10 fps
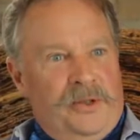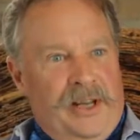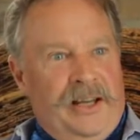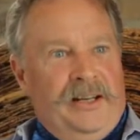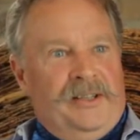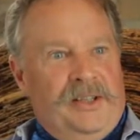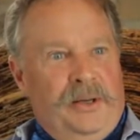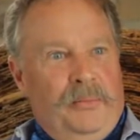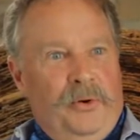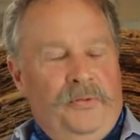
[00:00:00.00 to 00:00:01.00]
standing
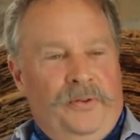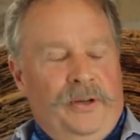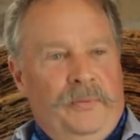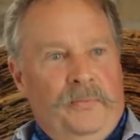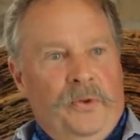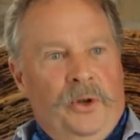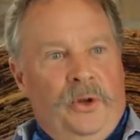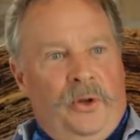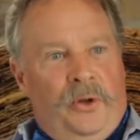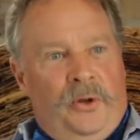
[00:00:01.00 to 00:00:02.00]
seam roofing
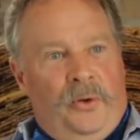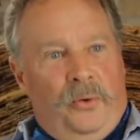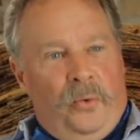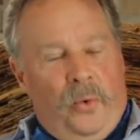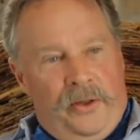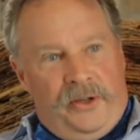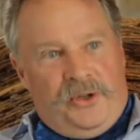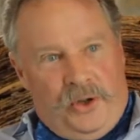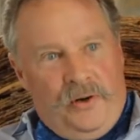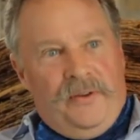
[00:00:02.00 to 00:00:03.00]
with a
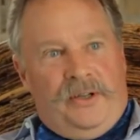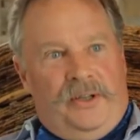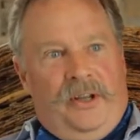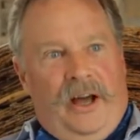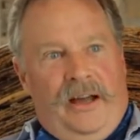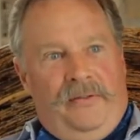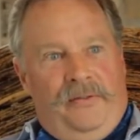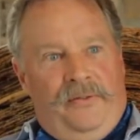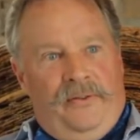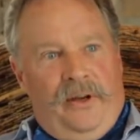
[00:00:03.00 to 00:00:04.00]
service
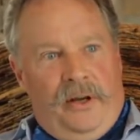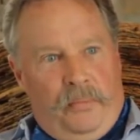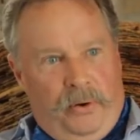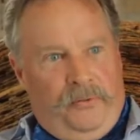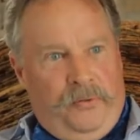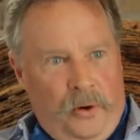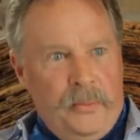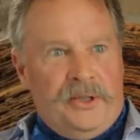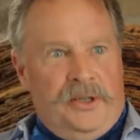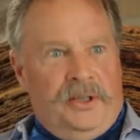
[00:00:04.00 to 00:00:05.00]
life and a
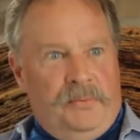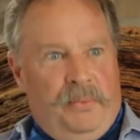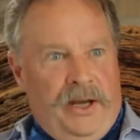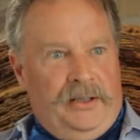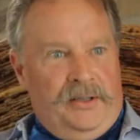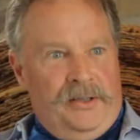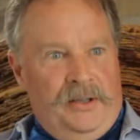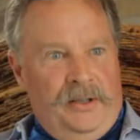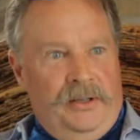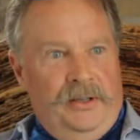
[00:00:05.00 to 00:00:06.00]
performance
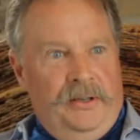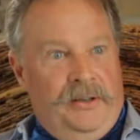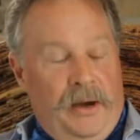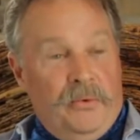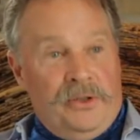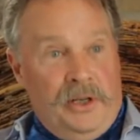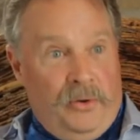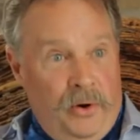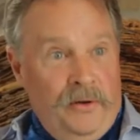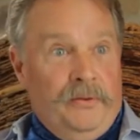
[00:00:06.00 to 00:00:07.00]
expectancy that was
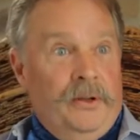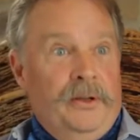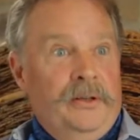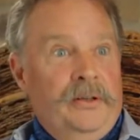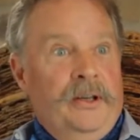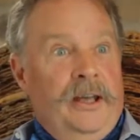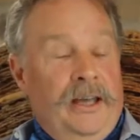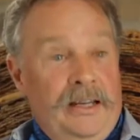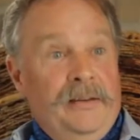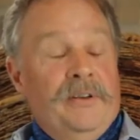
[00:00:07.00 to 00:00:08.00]
equivalent
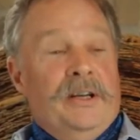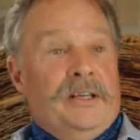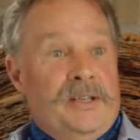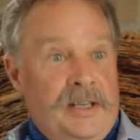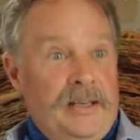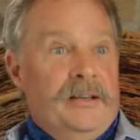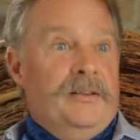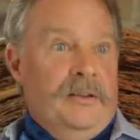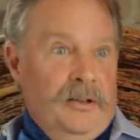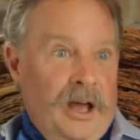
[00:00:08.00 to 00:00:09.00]
and even
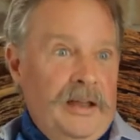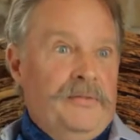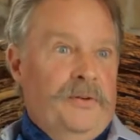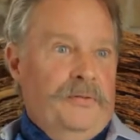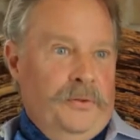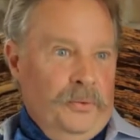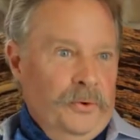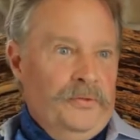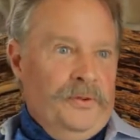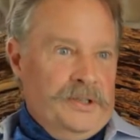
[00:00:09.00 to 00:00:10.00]
exceeded the life of the
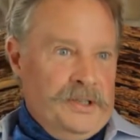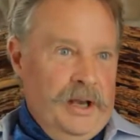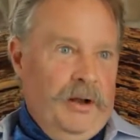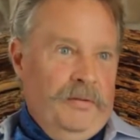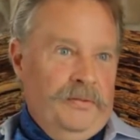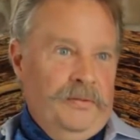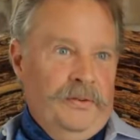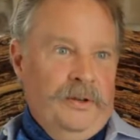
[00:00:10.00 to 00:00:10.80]
roof itself.